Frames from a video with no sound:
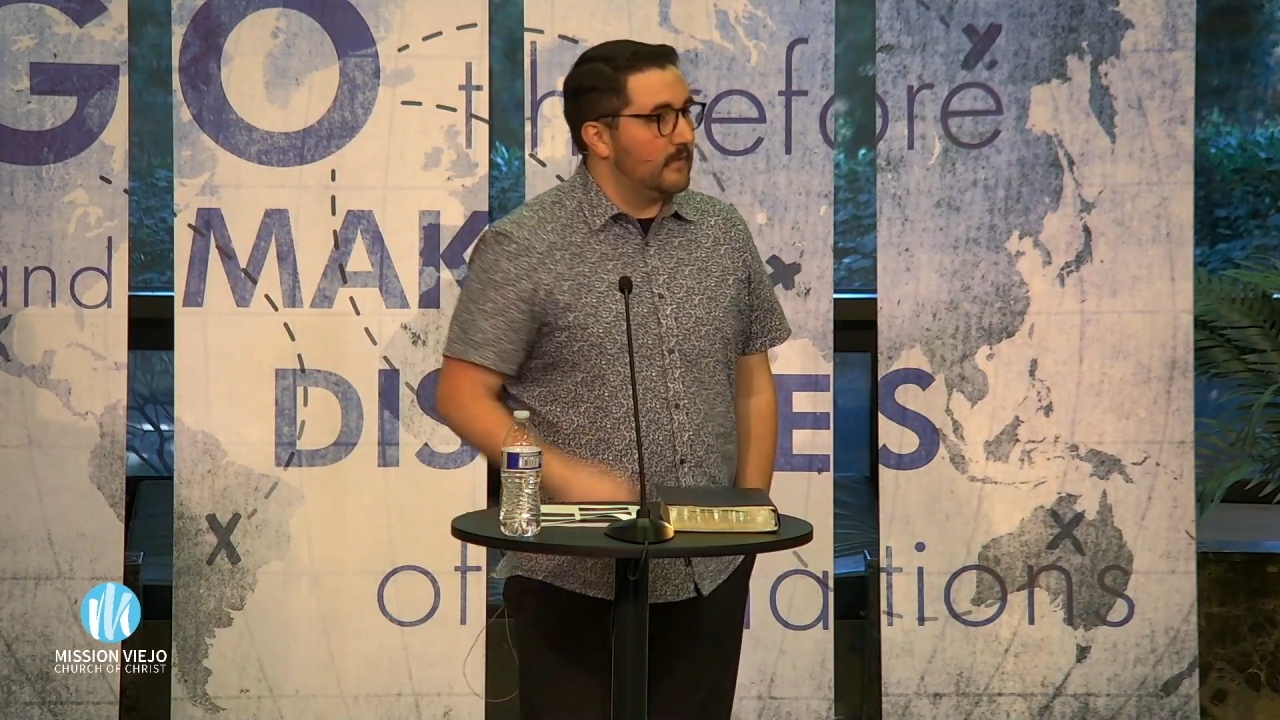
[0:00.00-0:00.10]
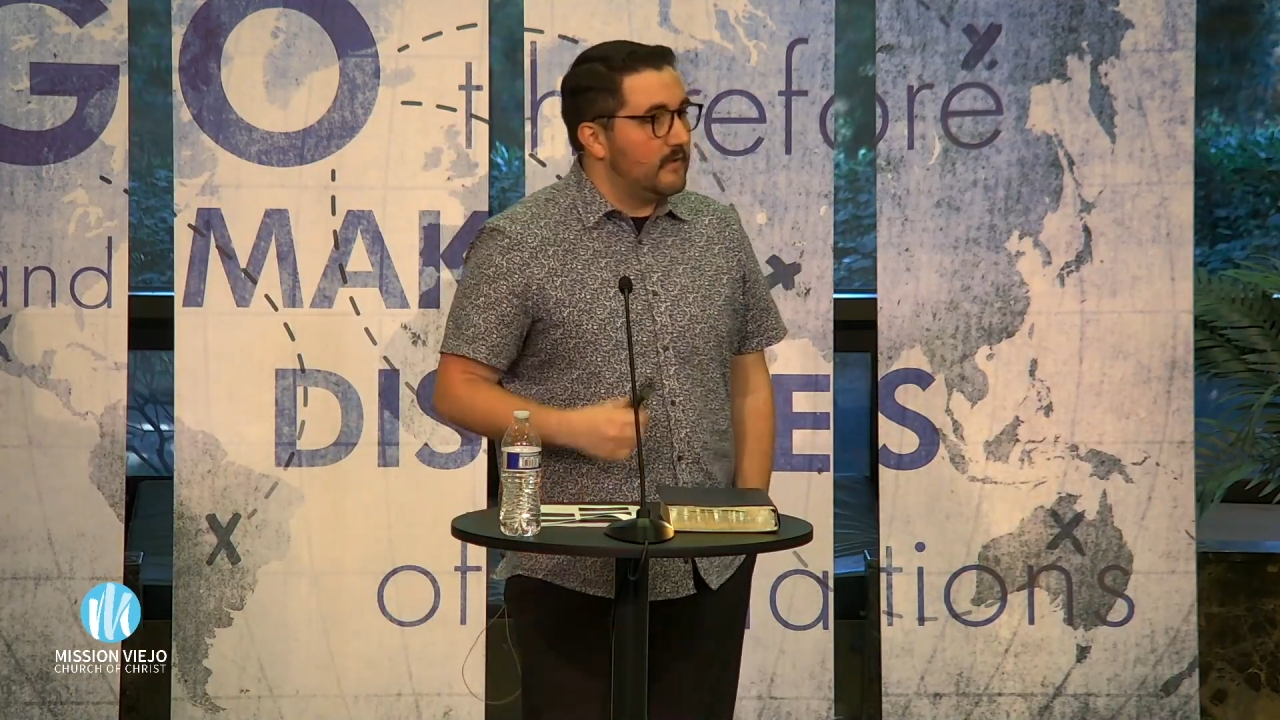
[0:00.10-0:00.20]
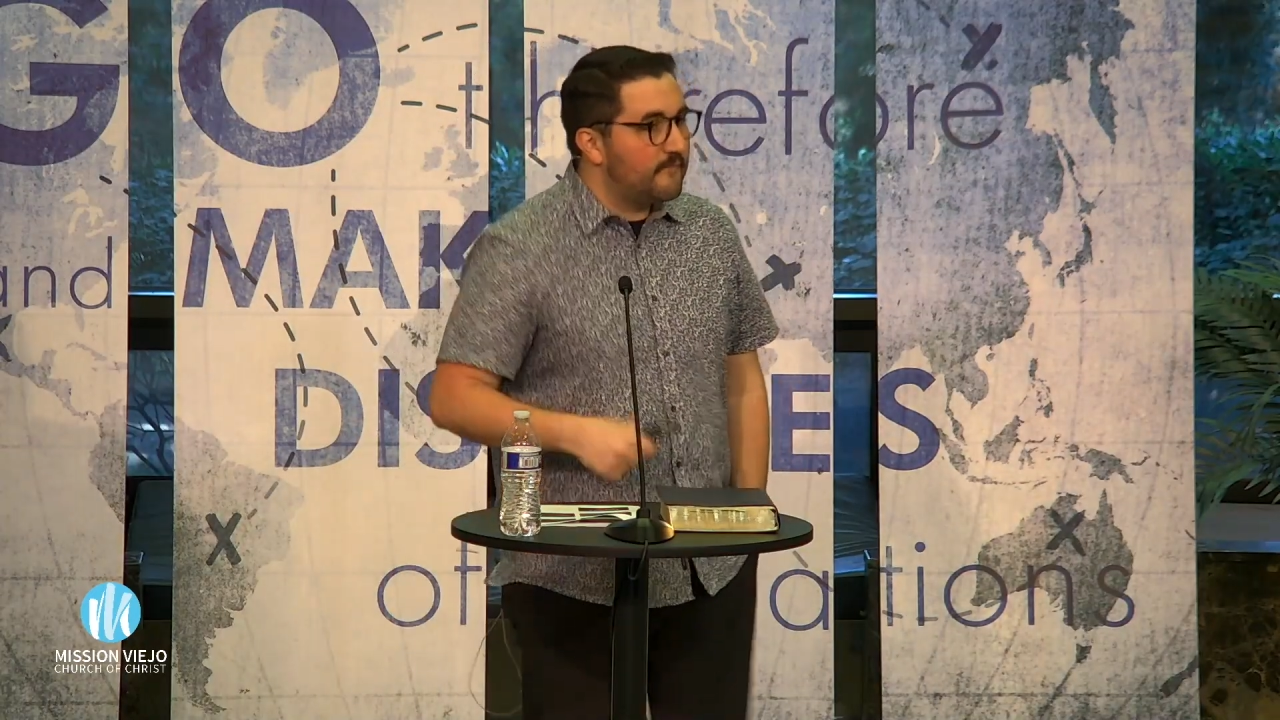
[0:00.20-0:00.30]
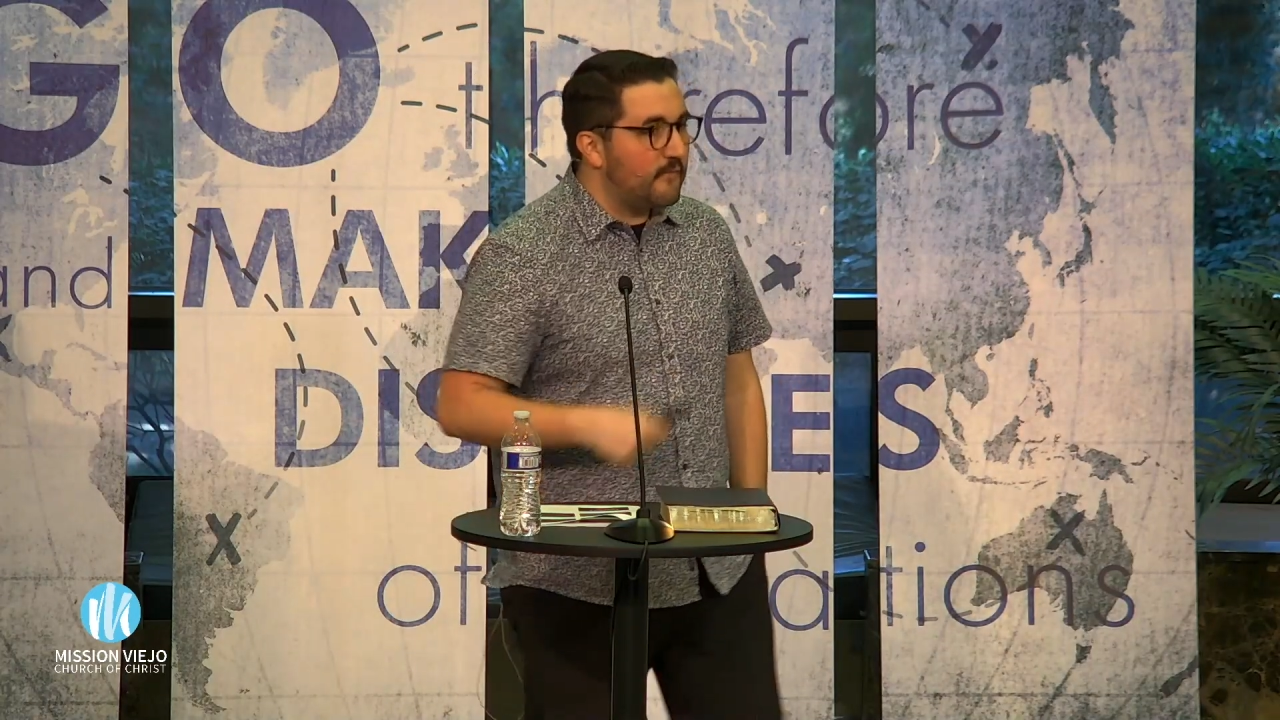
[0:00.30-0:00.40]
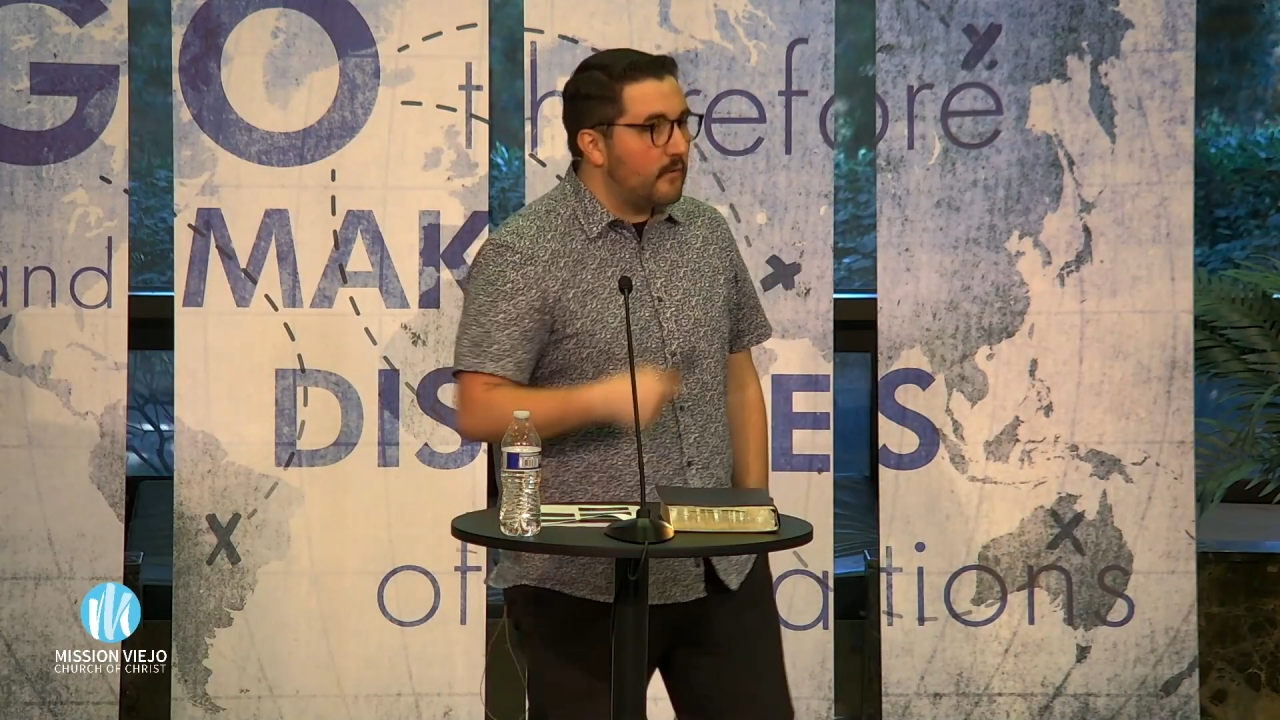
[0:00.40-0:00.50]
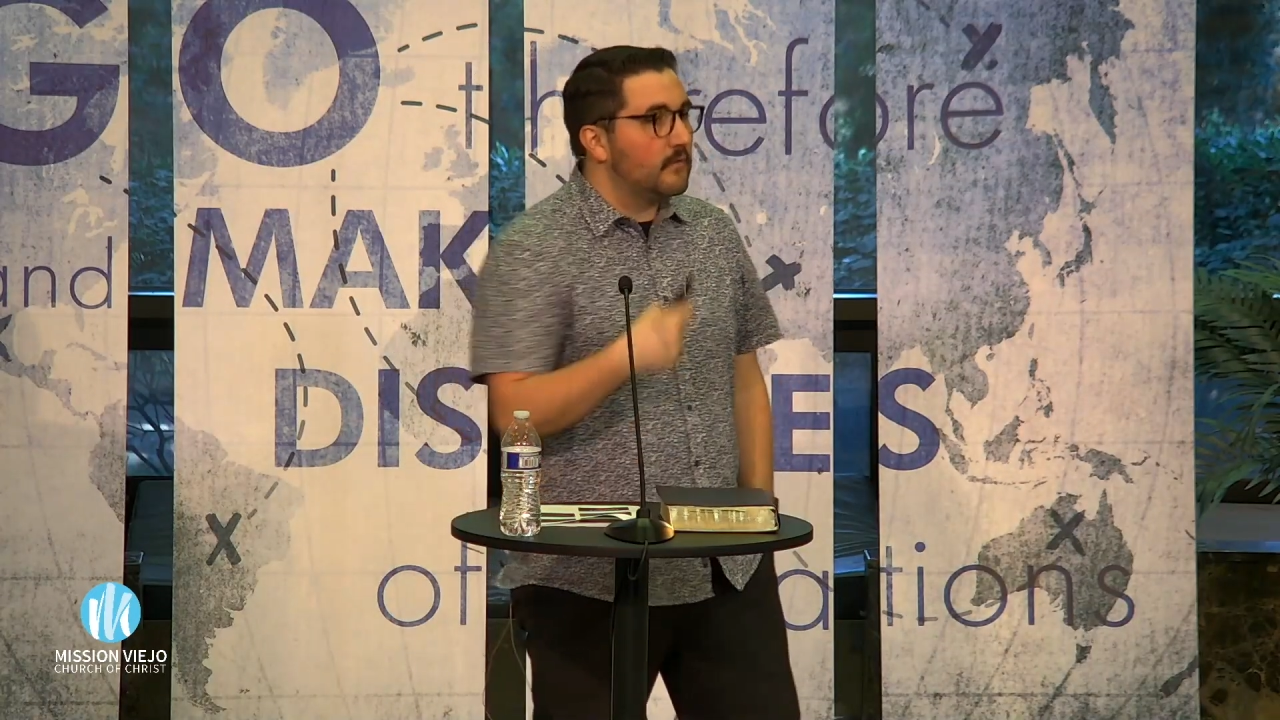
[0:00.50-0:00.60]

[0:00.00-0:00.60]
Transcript: Will you